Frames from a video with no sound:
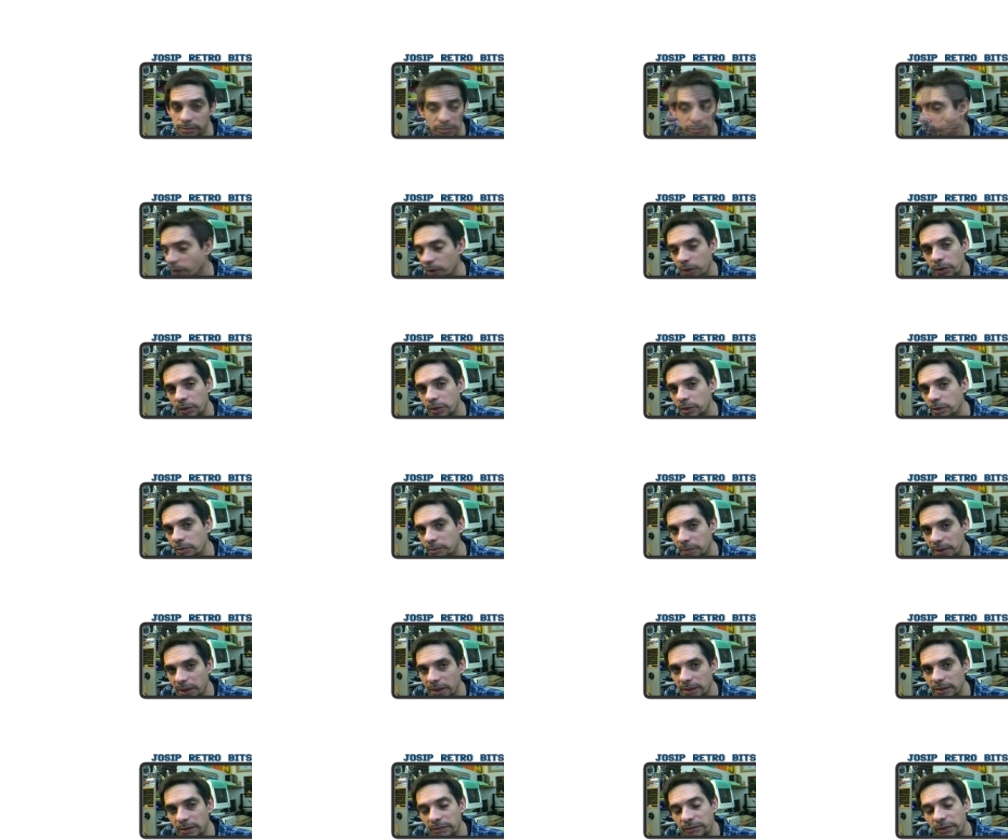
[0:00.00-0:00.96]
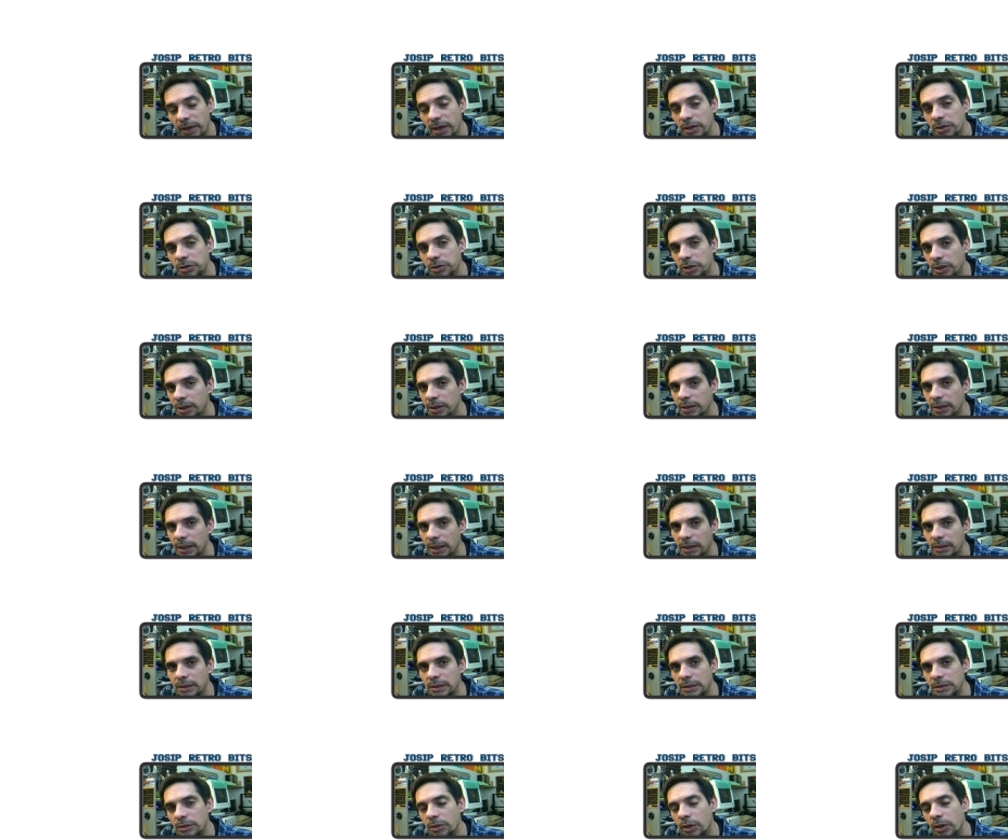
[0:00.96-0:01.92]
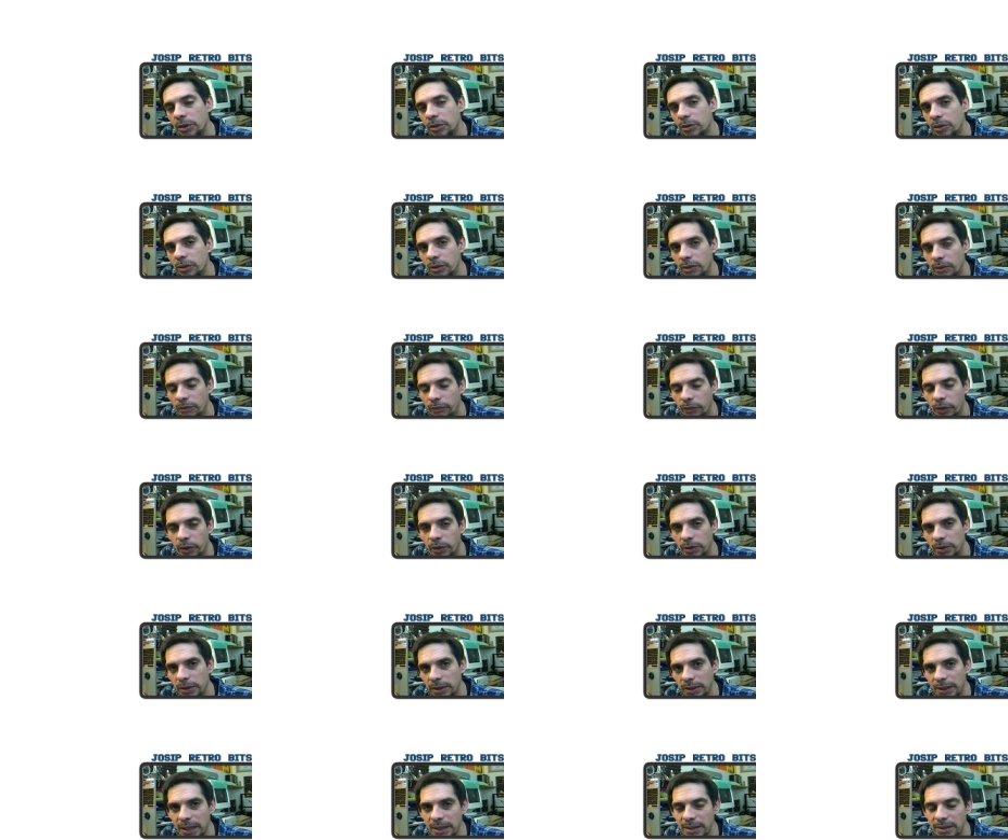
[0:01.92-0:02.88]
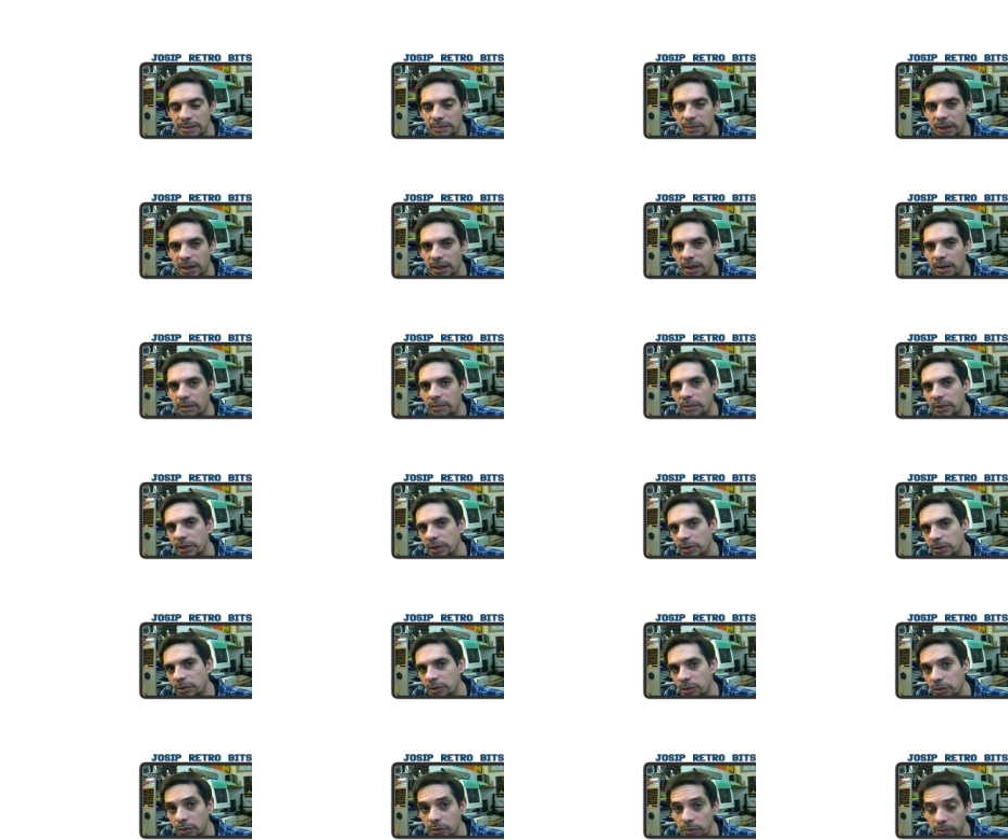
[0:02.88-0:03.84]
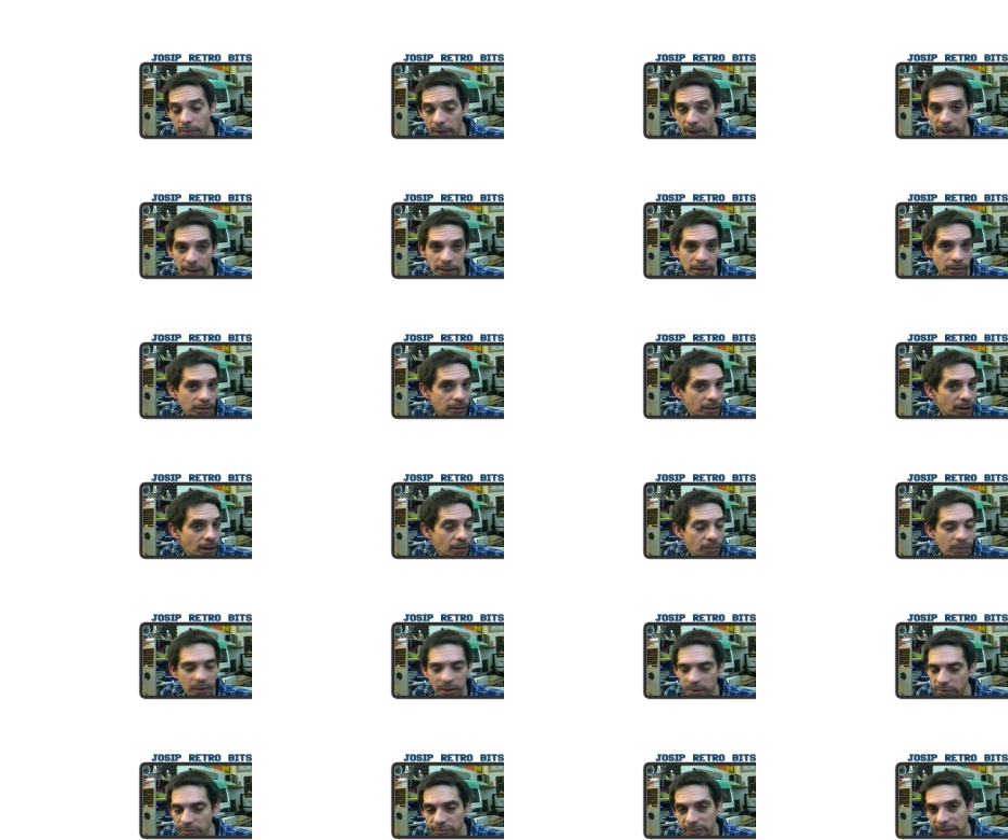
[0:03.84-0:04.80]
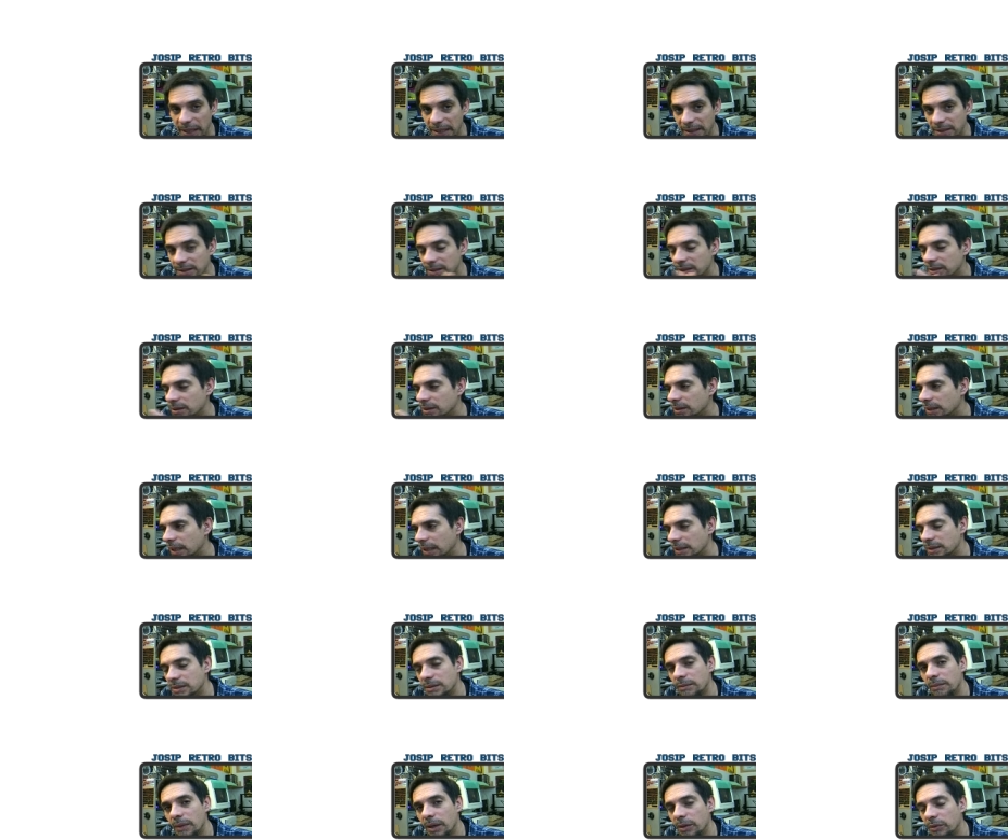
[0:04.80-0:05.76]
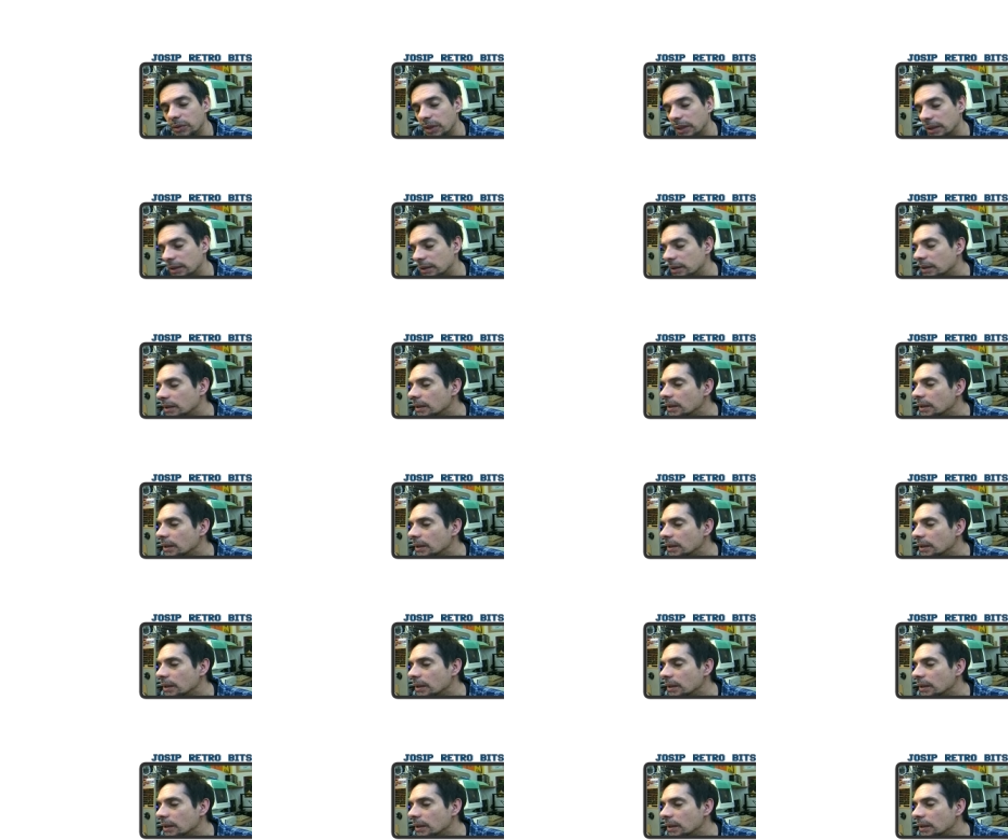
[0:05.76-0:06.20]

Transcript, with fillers: We're going to build a function that is going to convert the decimal number to binary number. That, that's about it.